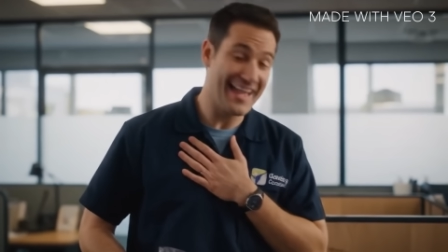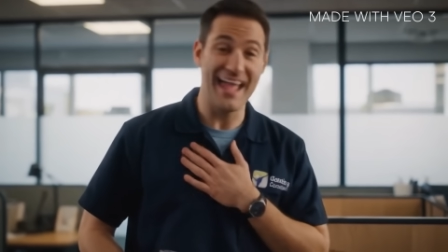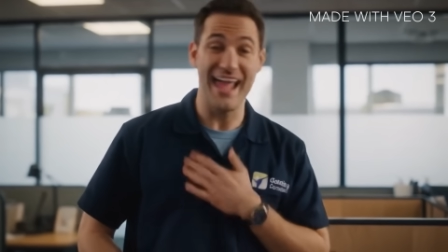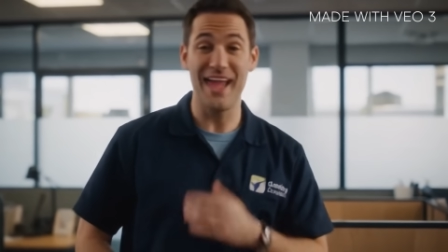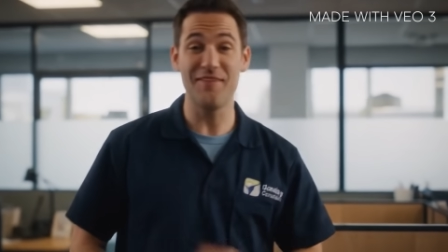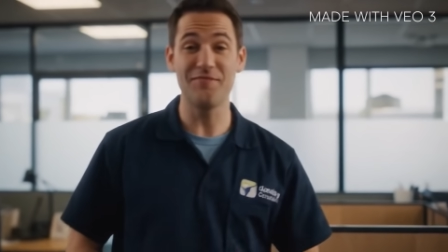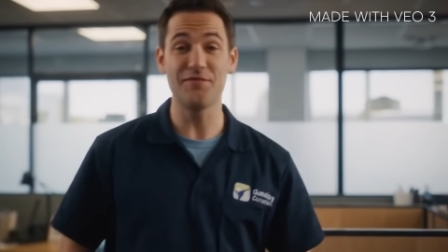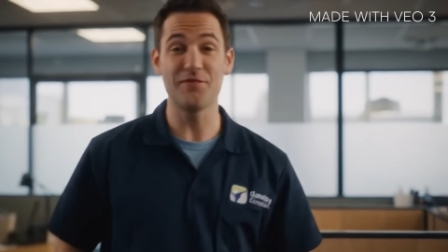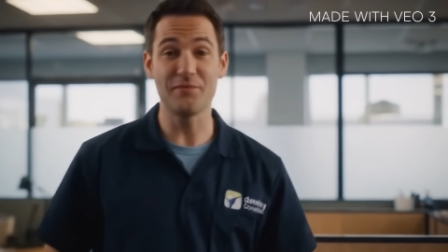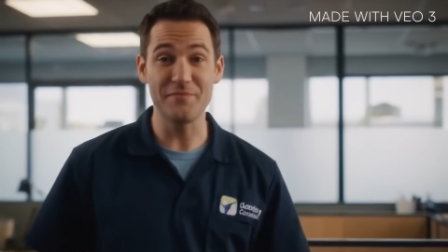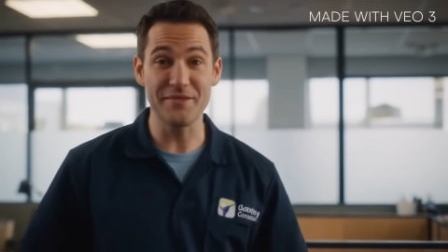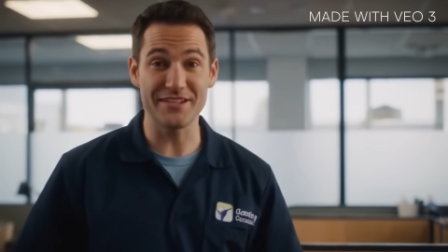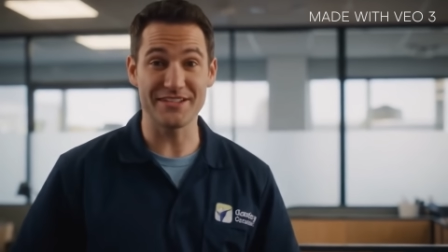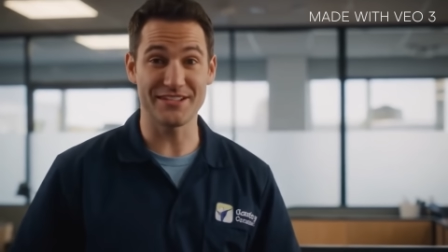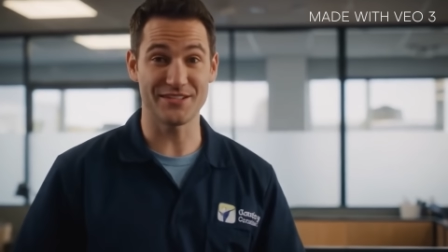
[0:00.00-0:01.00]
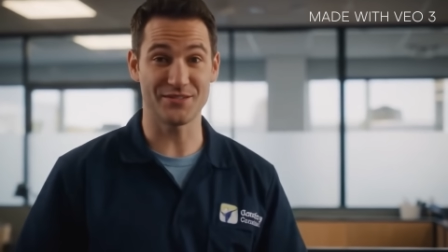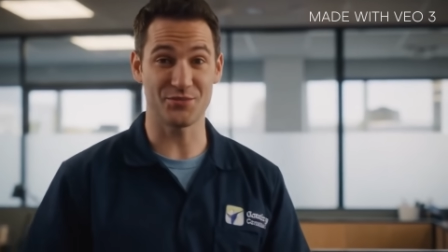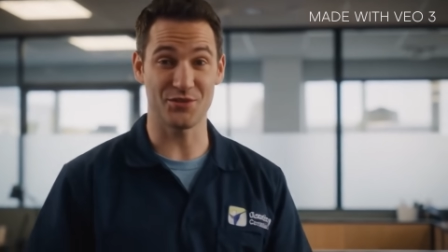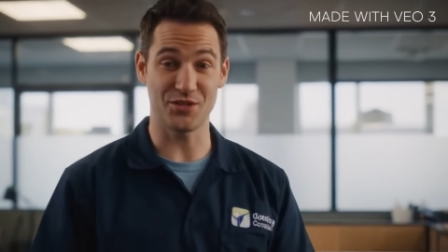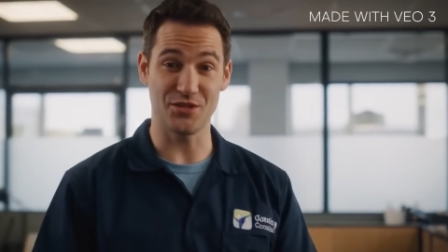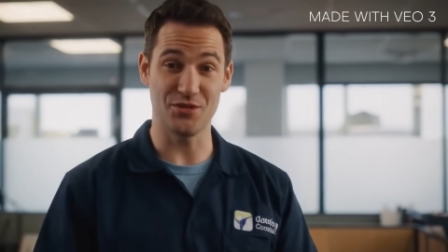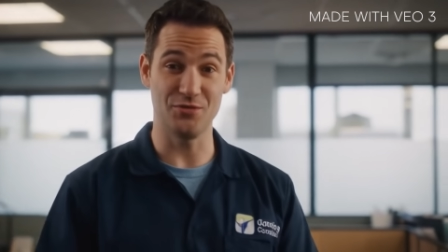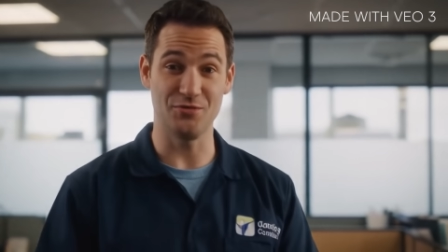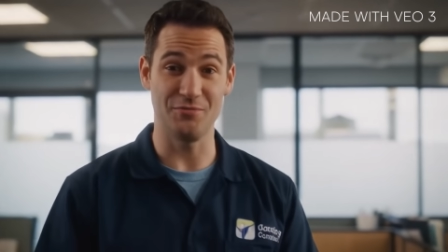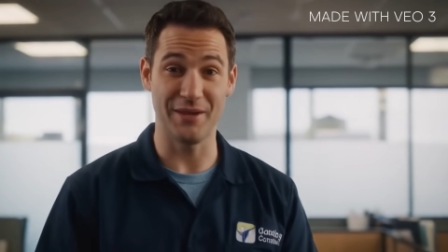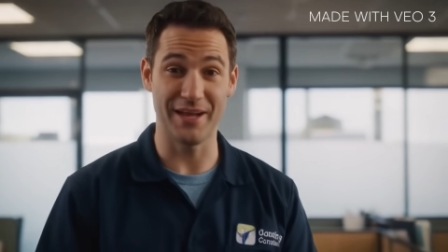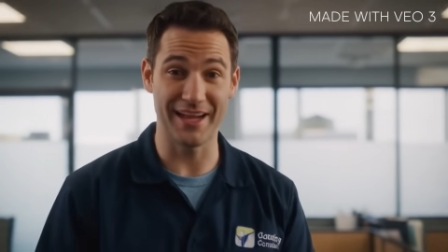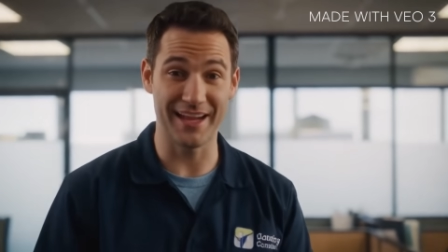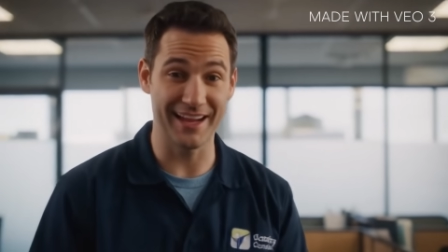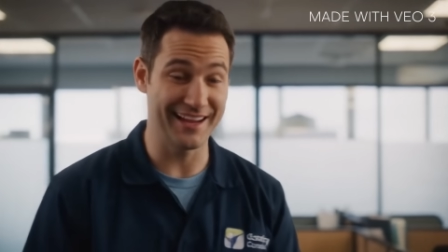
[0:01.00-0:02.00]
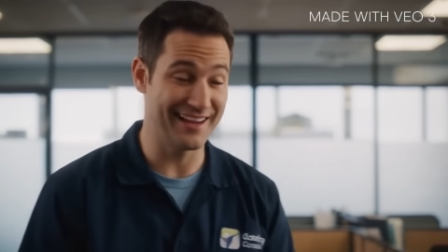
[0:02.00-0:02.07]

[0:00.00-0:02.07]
Every business will use me.